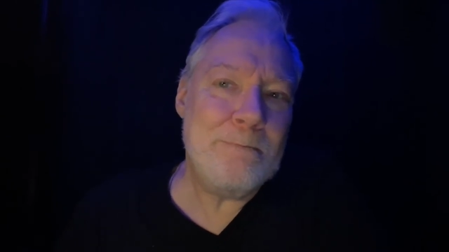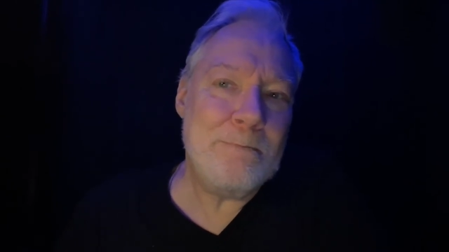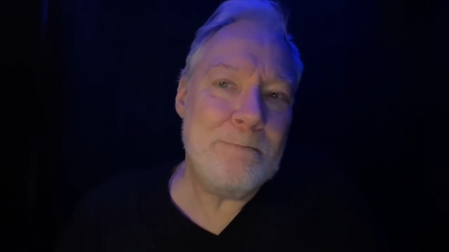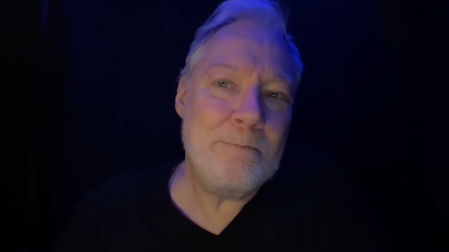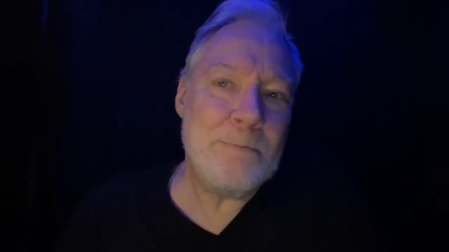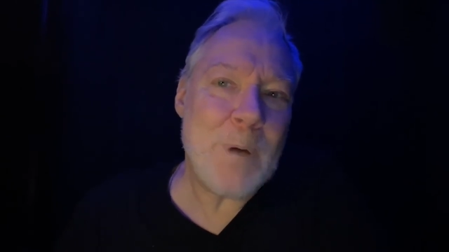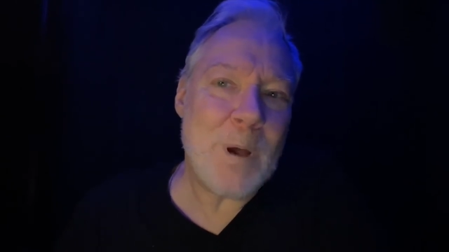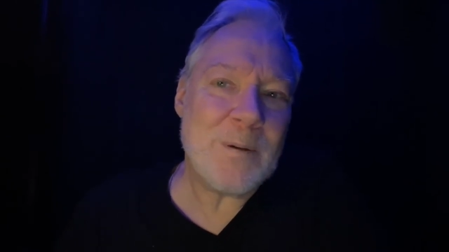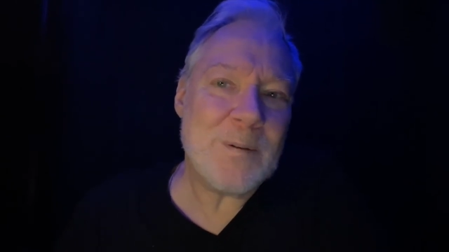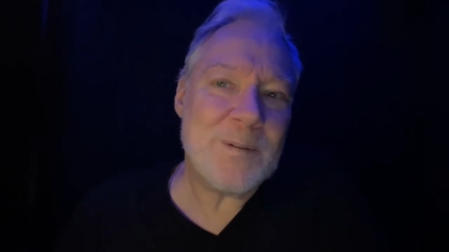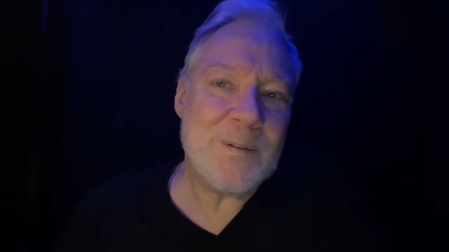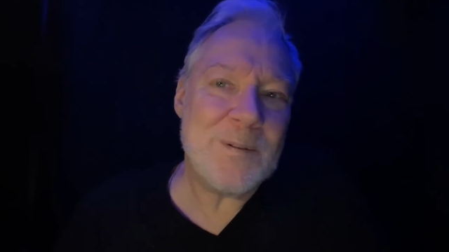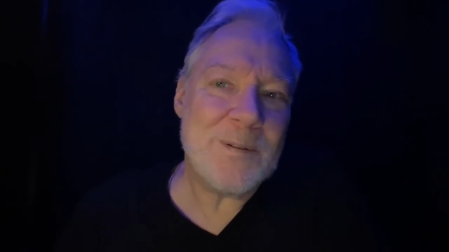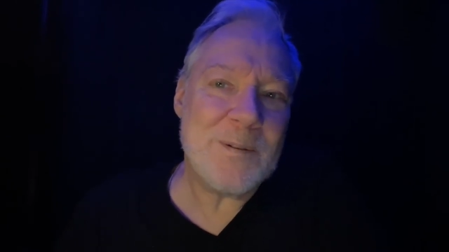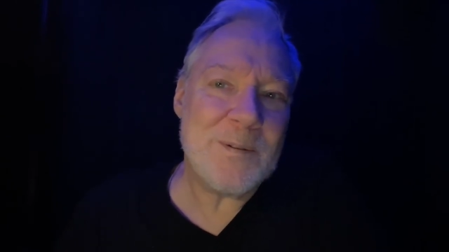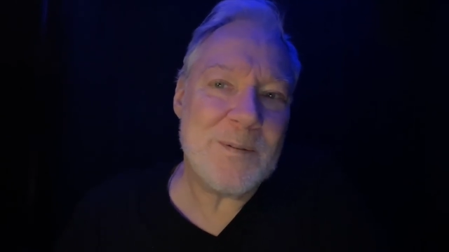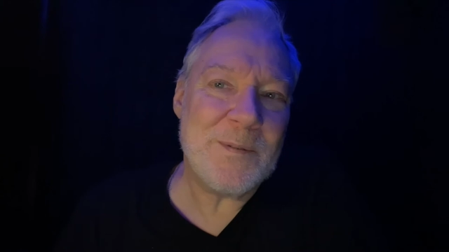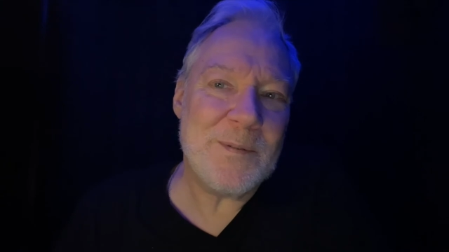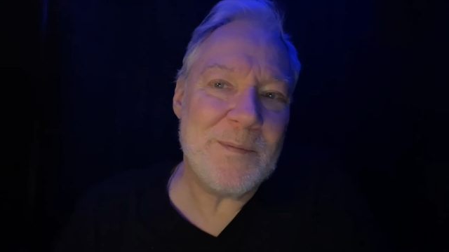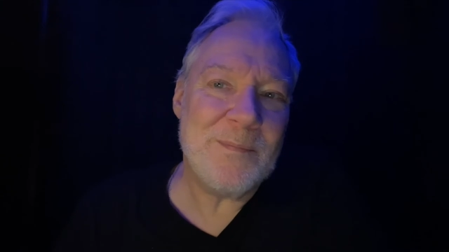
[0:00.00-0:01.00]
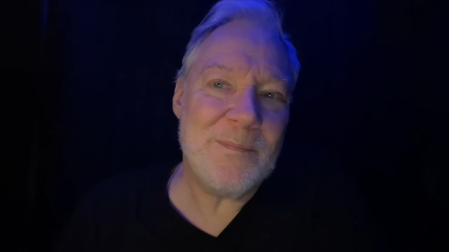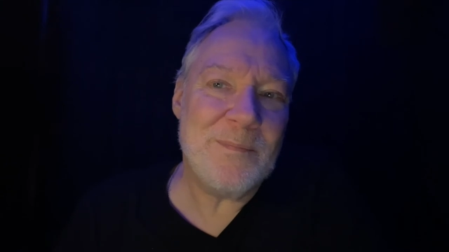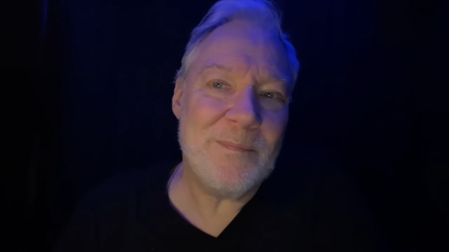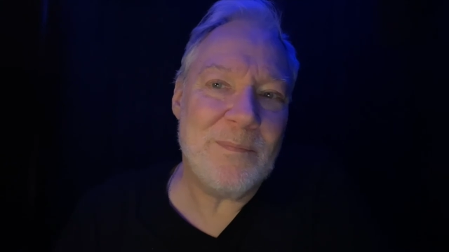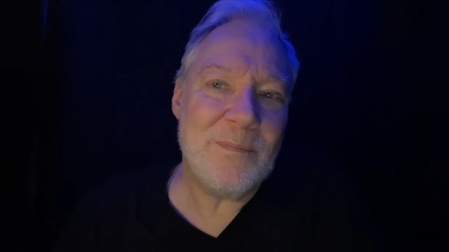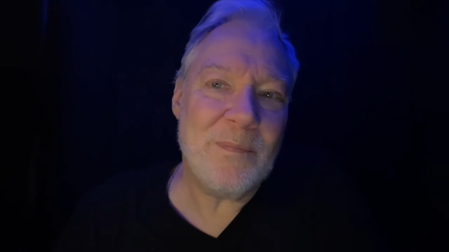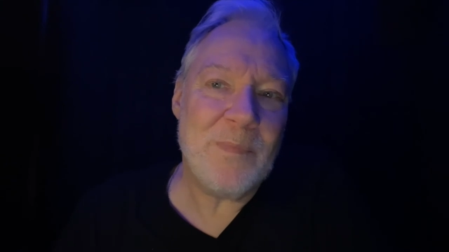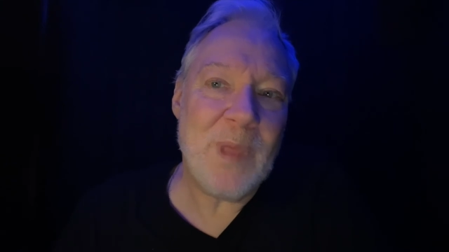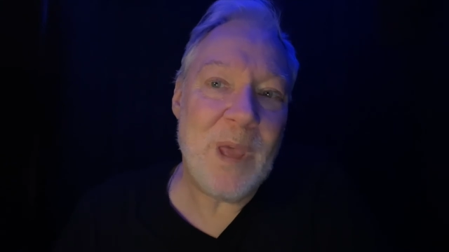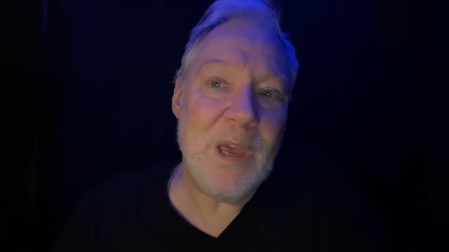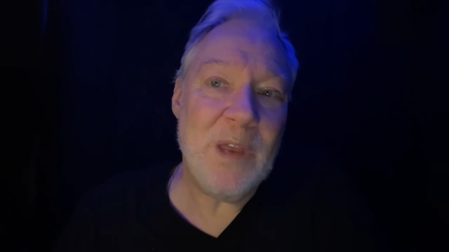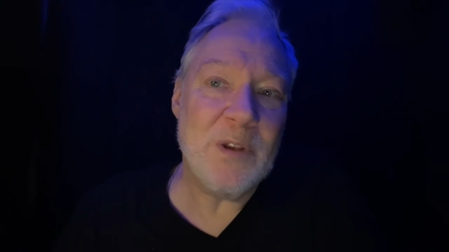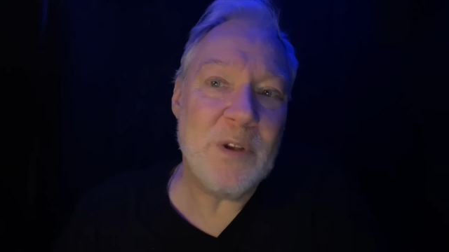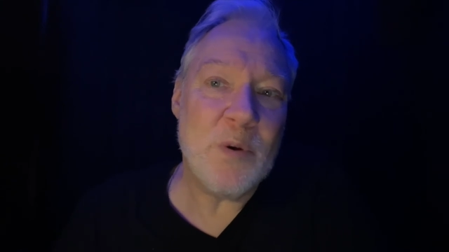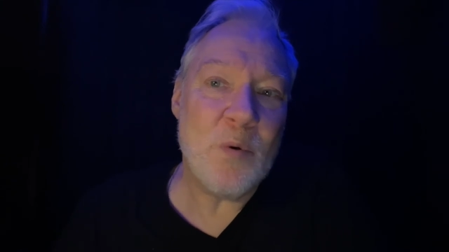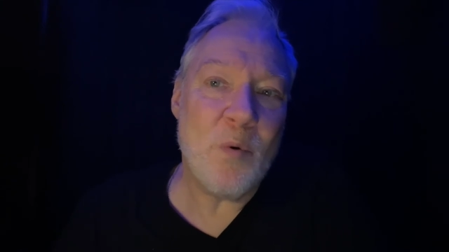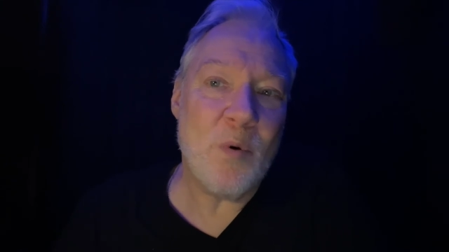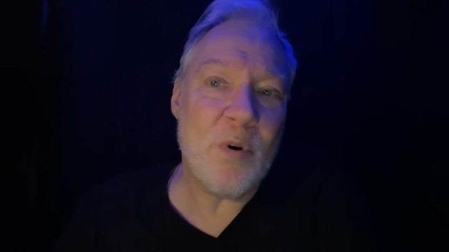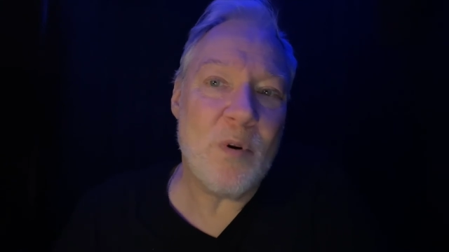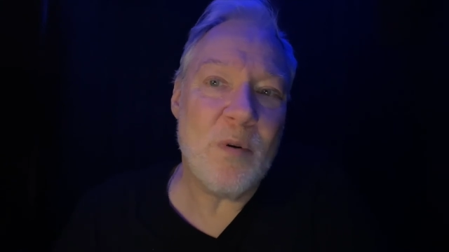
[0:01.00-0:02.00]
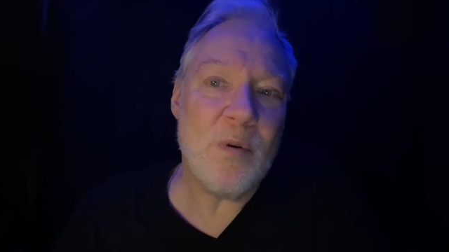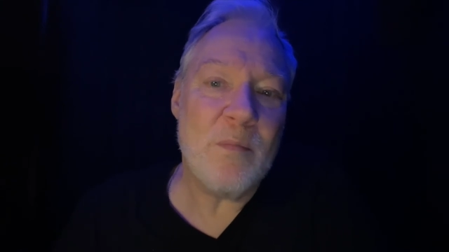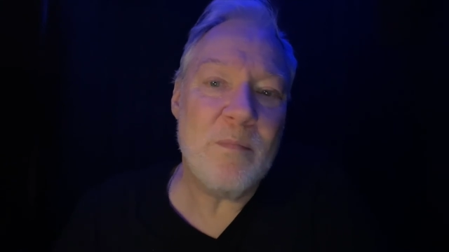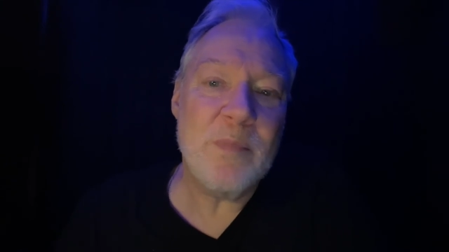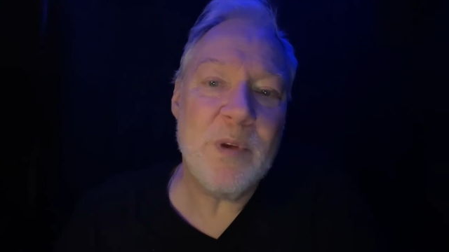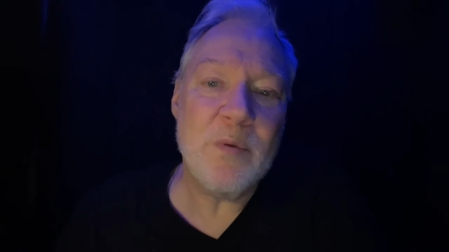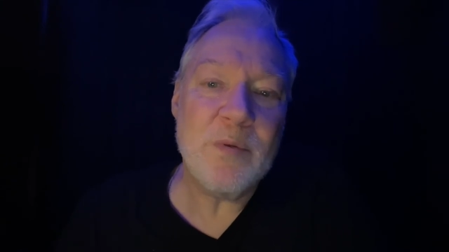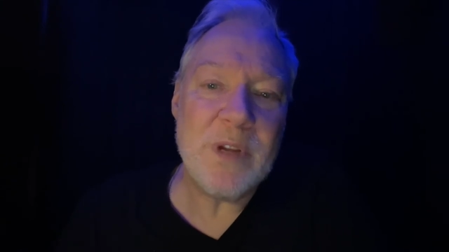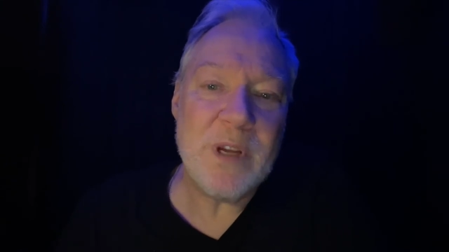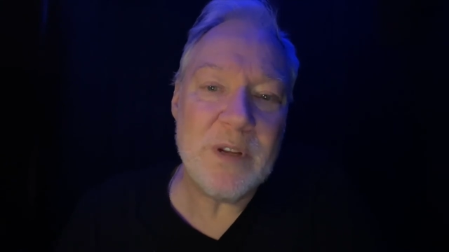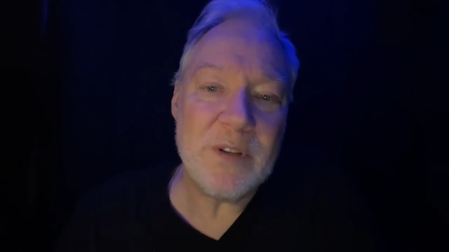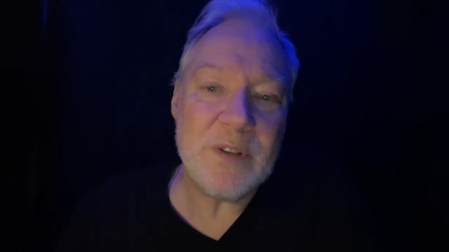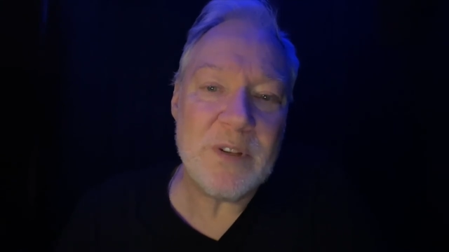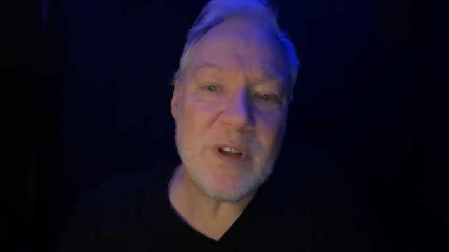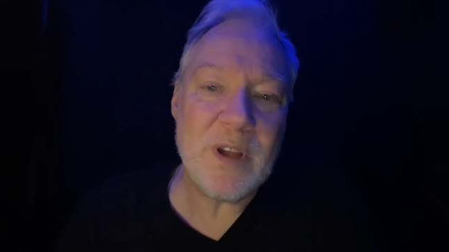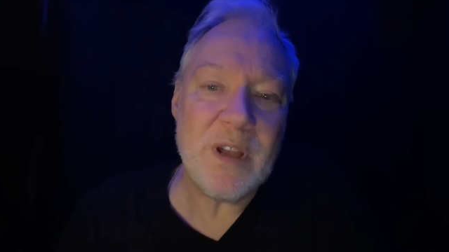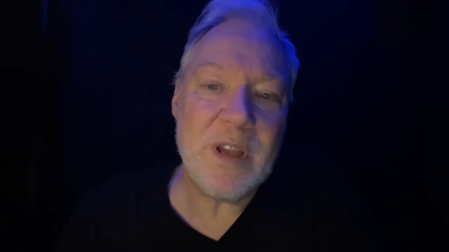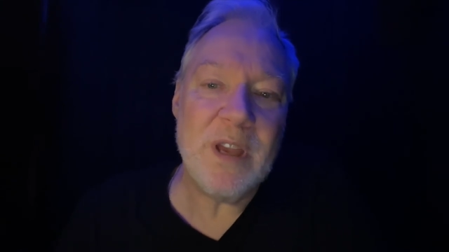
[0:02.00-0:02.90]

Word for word: But in your beauteous